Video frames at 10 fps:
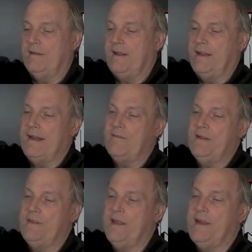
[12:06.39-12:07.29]
and
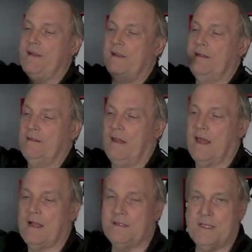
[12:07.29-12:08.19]
everything
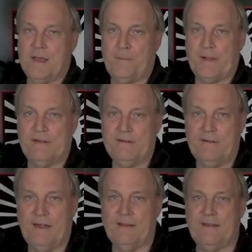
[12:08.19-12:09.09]
locks up,
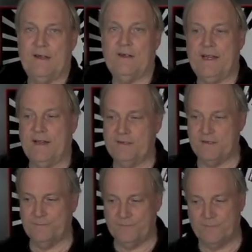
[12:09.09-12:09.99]
and there it is.